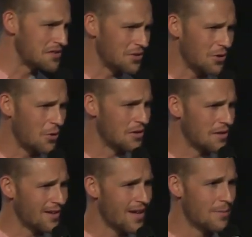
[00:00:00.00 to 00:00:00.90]
are still going to
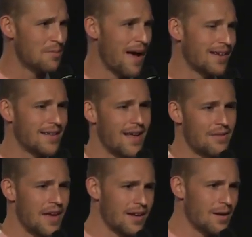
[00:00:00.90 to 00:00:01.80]
the club and backing that
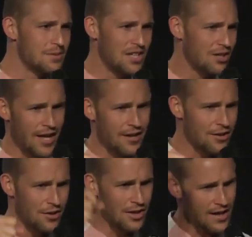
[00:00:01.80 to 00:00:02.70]
thing up, see you
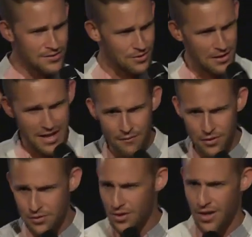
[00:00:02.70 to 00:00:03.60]
later, you guys are the
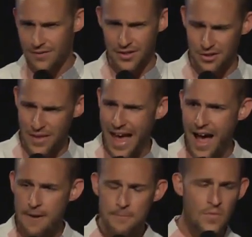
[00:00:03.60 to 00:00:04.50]
devils. You don't have to do
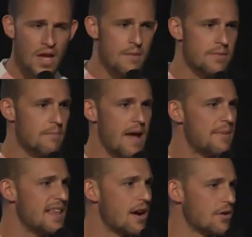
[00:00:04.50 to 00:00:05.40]
that. But
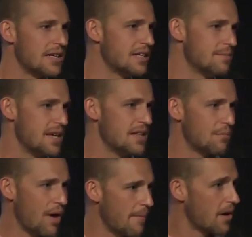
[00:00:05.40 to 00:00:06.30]
maybe they don't need to be
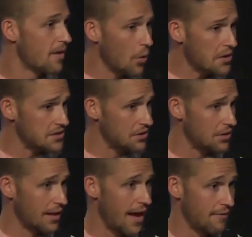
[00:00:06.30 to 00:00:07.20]
the primary voice in
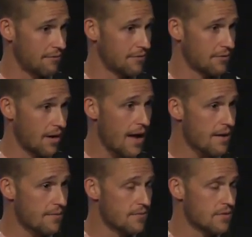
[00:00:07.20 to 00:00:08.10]
your life,
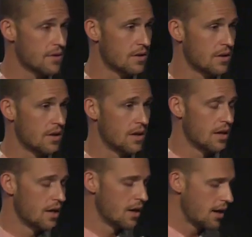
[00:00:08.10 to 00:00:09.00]
right?
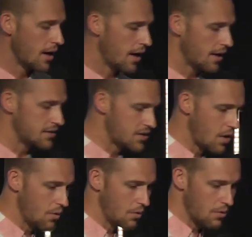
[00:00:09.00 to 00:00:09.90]
And
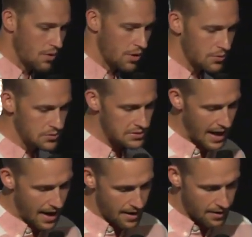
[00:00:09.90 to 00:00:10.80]
so, who's
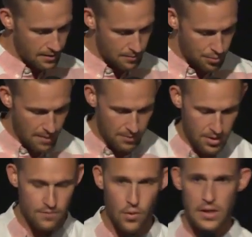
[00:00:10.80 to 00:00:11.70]
that
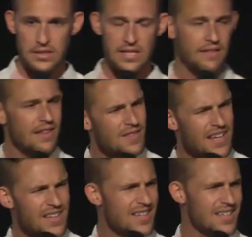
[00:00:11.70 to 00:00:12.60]
primary voice? And then
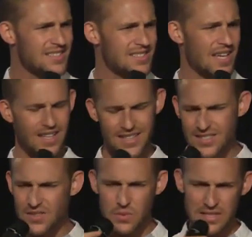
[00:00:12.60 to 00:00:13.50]
think of this, and, and
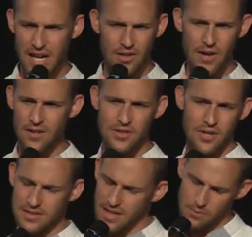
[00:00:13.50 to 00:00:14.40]
this is what's got to ground you
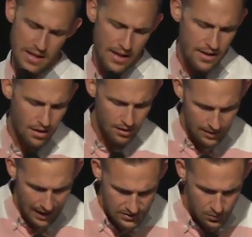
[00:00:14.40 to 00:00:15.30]
all the time. We kind of hit on
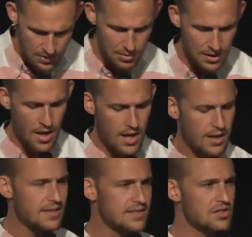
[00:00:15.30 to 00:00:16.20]
it last week, but
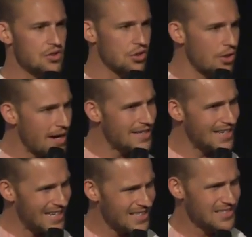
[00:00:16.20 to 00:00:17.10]
God says you're created
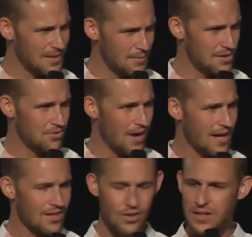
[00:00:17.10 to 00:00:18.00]
in His image,
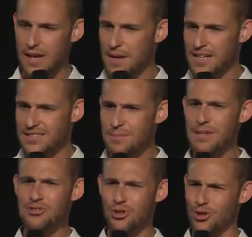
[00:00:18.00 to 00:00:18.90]
right? You know what that means? It
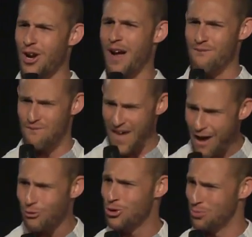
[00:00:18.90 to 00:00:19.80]
means you're
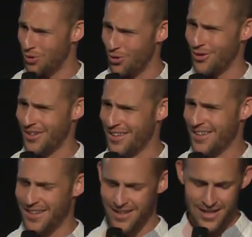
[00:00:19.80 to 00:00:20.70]
valuable,
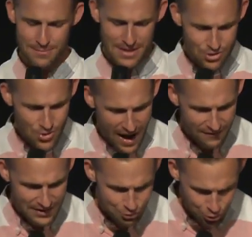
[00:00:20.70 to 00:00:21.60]
it means you
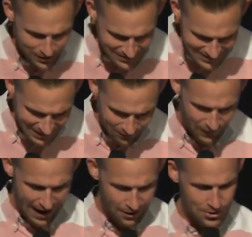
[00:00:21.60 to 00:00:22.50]
have intrinsic
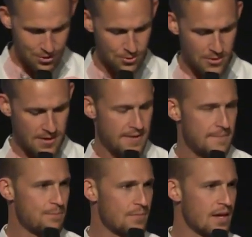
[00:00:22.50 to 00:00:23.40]
value.
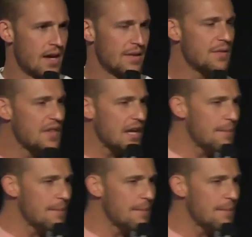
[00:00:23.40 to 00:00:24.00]
And then think